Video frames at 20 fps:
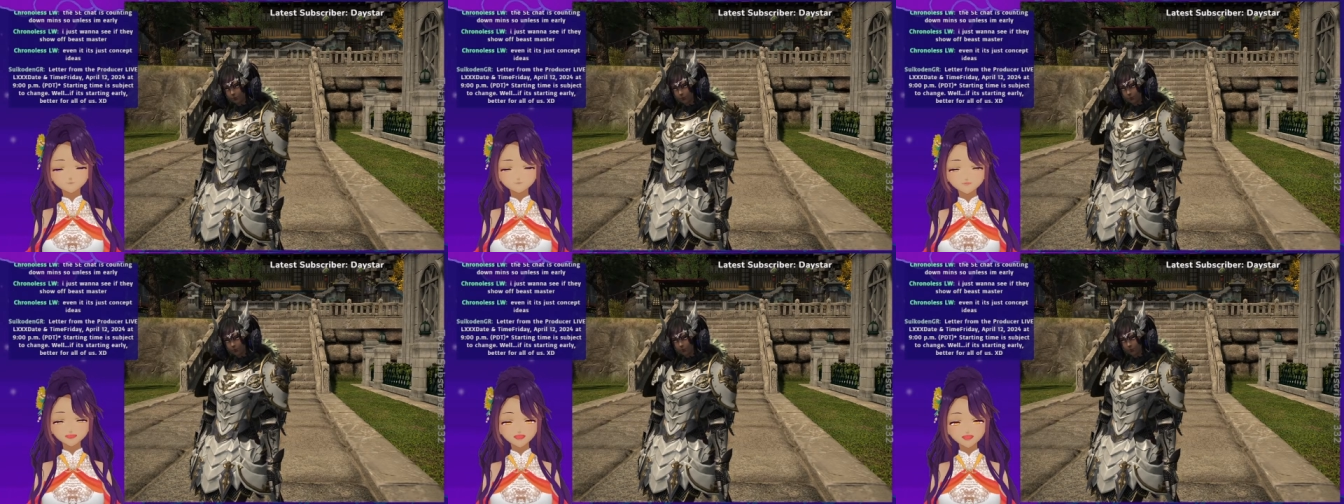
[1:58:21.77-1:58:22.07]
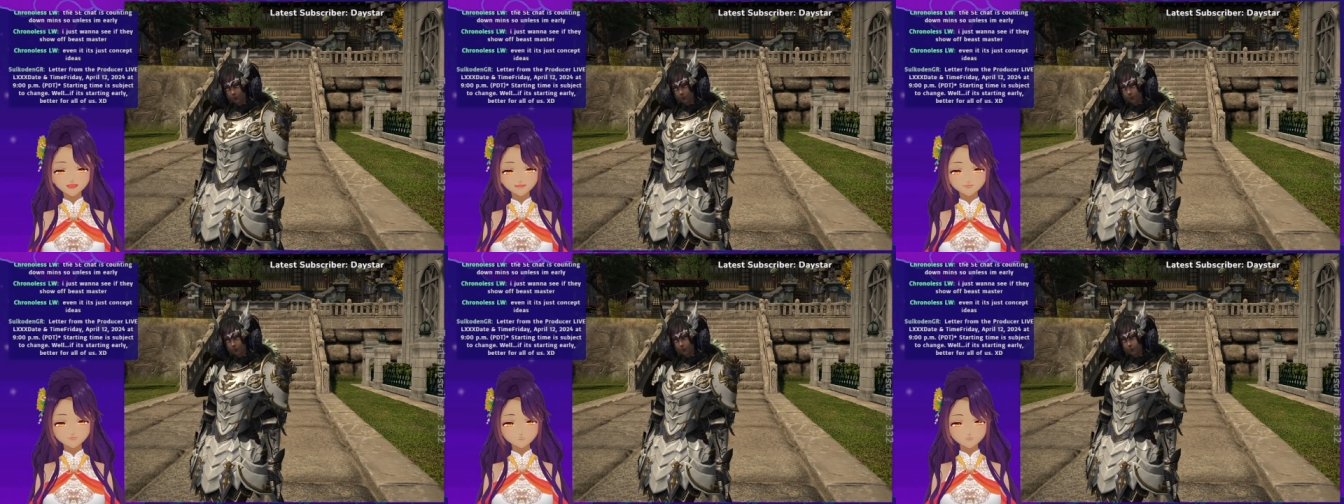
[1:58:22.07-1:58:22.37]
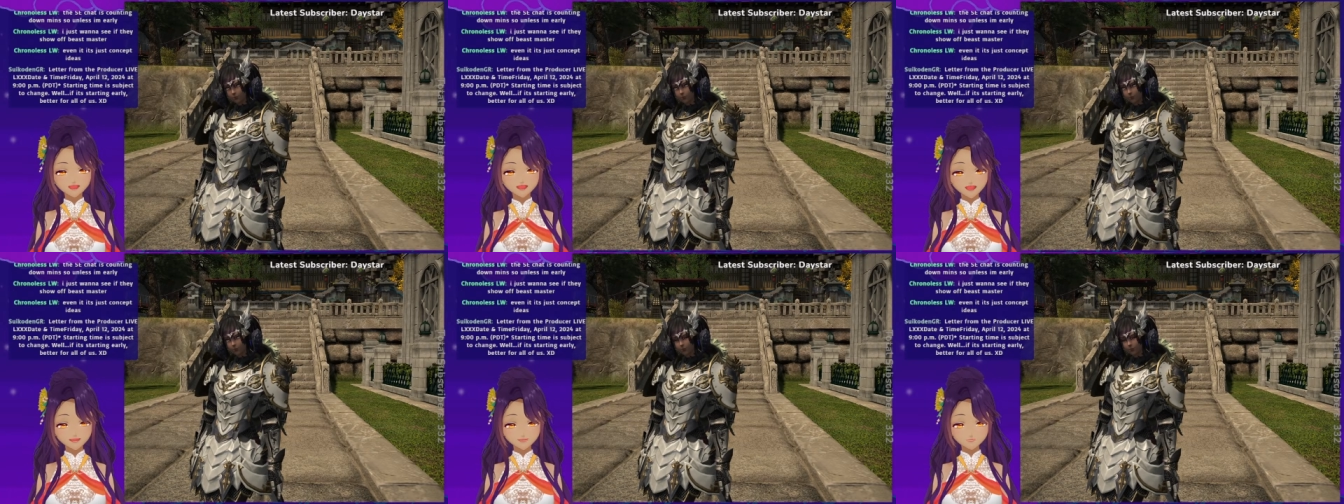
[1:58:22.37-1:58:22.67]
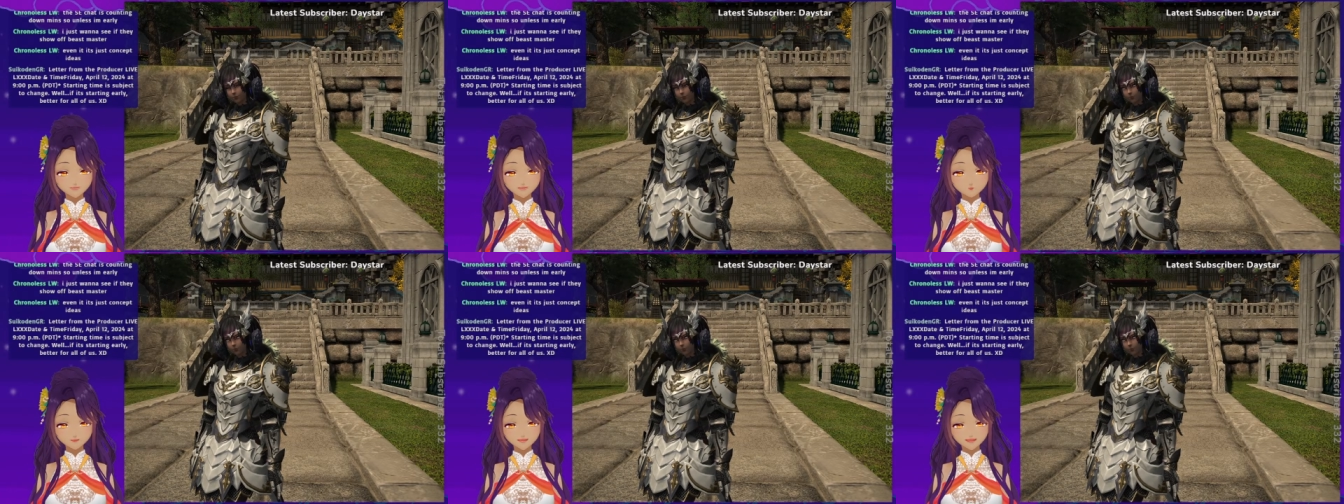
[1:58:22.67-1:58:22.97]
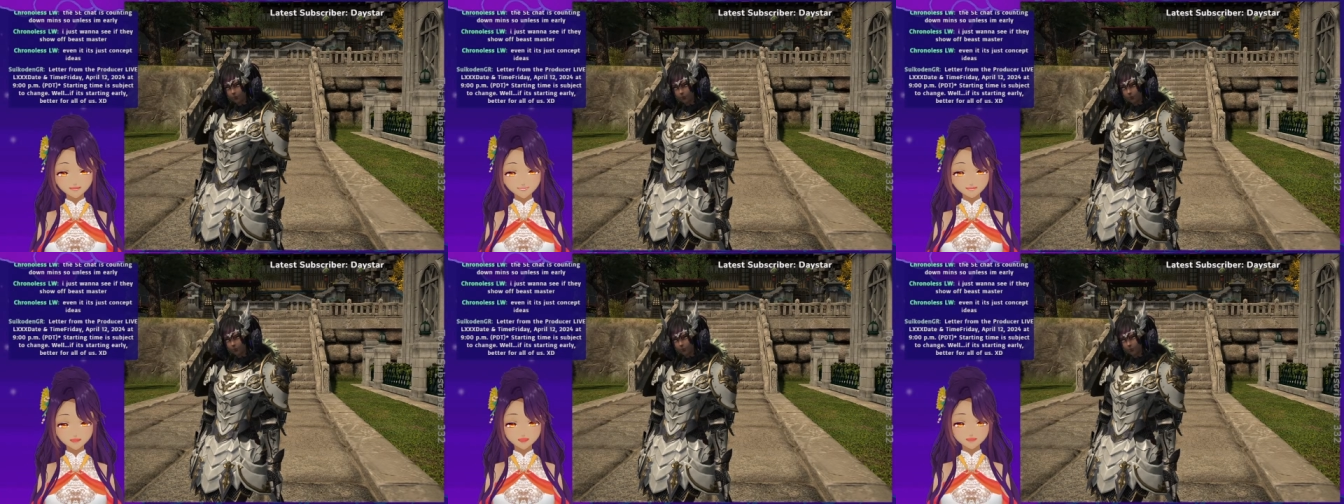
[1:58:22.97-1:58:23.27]
I'm not feeling
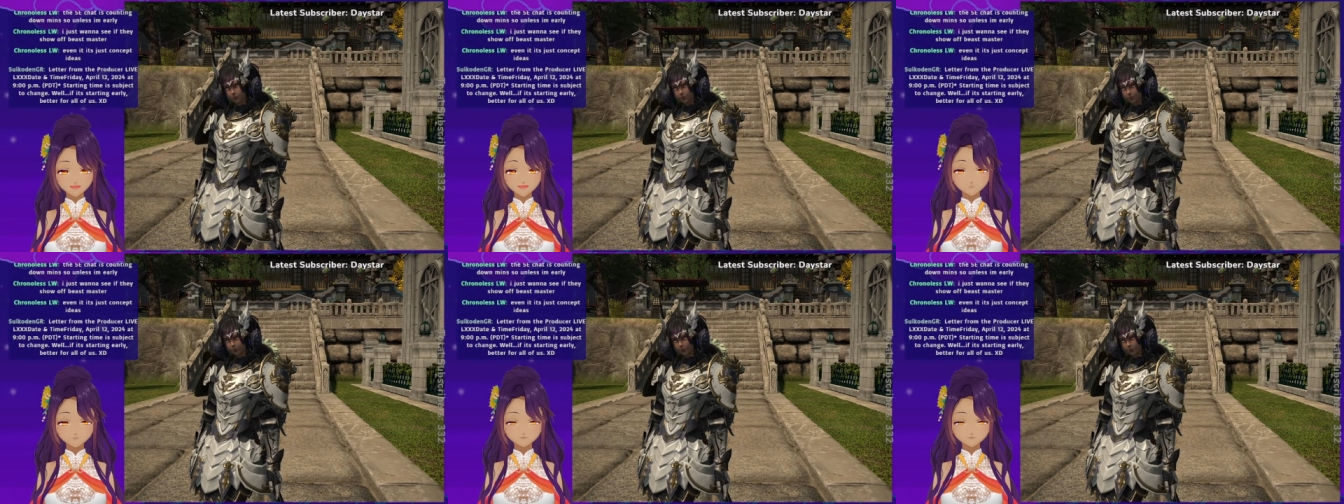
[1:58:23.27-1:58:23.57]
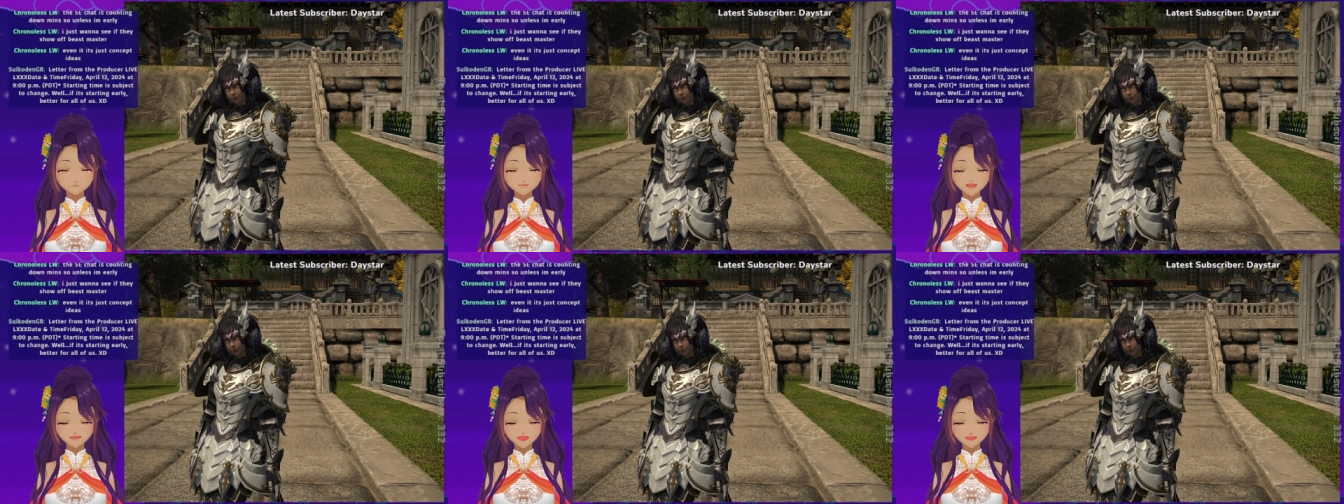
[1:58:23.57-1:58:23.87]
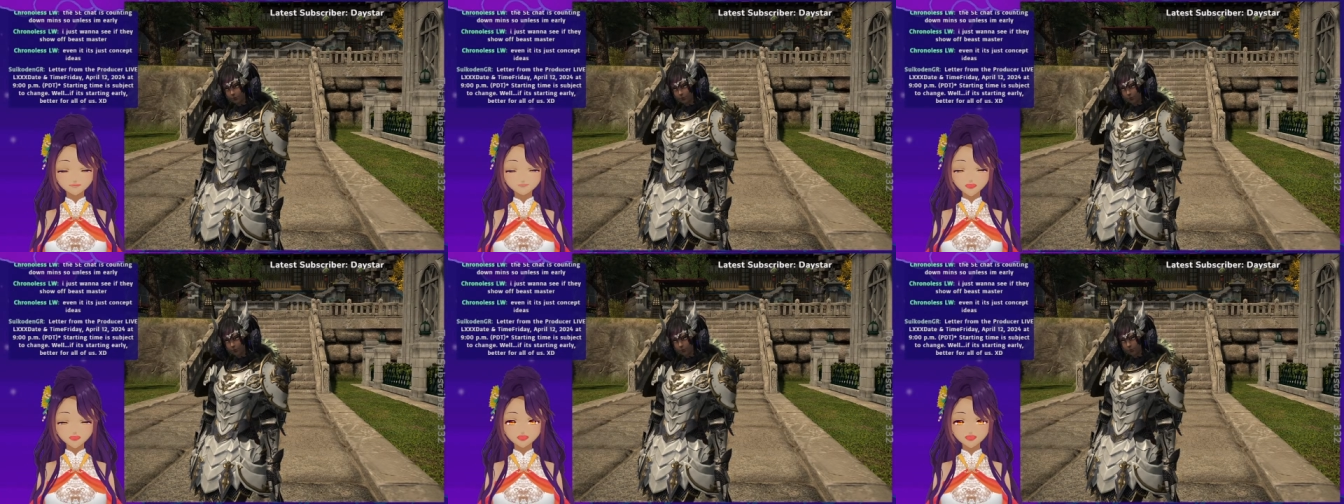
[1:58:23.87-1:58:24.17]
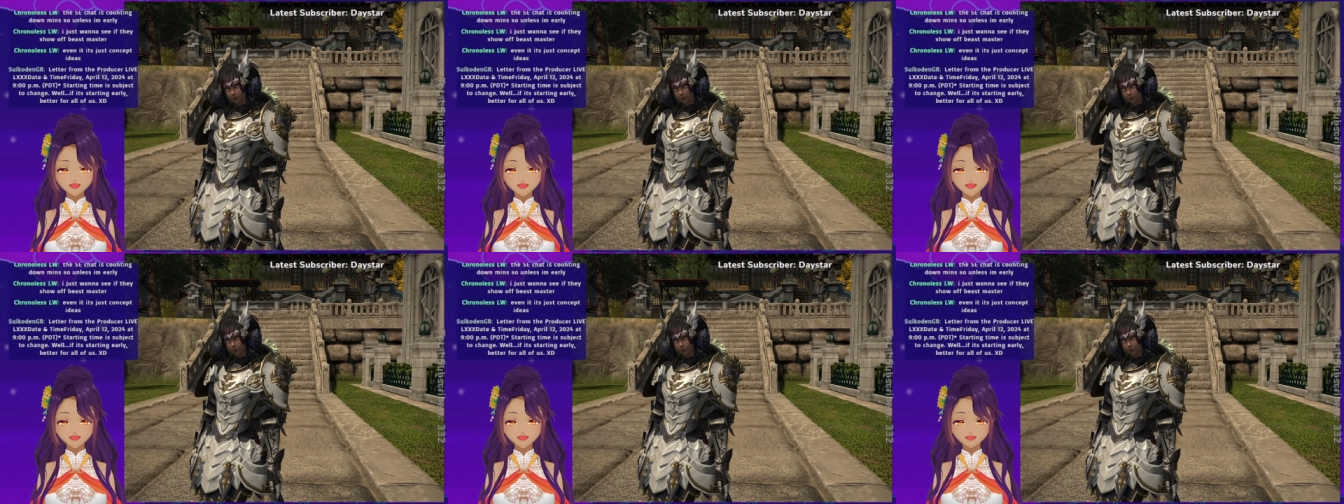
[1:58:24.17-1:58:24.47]
happy. I don't know why.